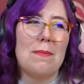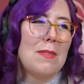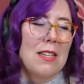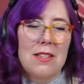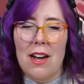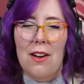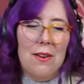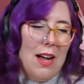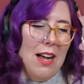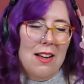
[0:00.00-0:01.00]

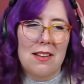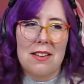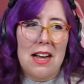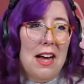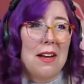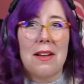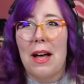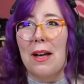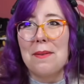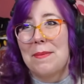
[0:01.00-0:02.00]
no, I'll
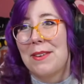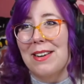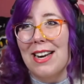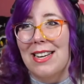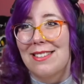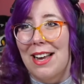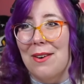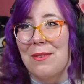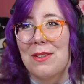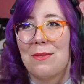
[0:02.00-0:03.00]
help you guys
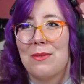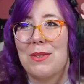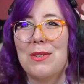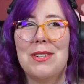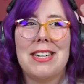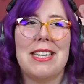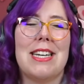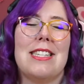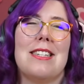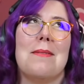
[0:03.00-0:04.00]
out with food, and he
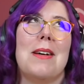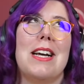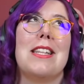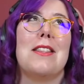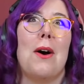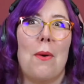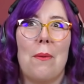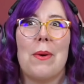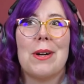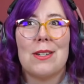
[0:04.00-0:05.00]
gets some like the
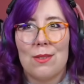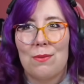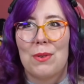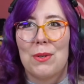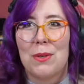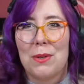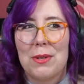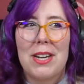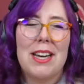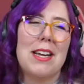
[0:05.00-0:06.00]
worst
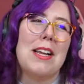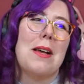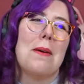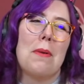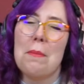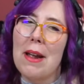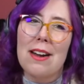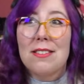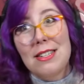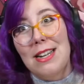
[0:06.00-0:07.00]
food,
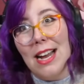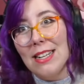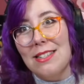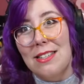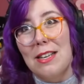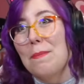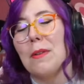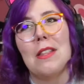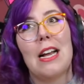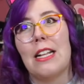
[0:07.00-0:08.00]
prepares it nicely,
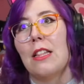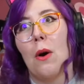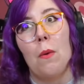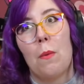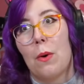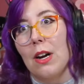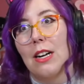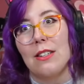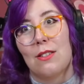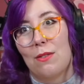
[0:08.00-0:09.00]
but like the
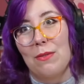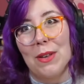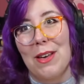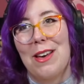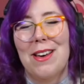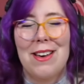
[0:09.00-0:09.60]
worst food.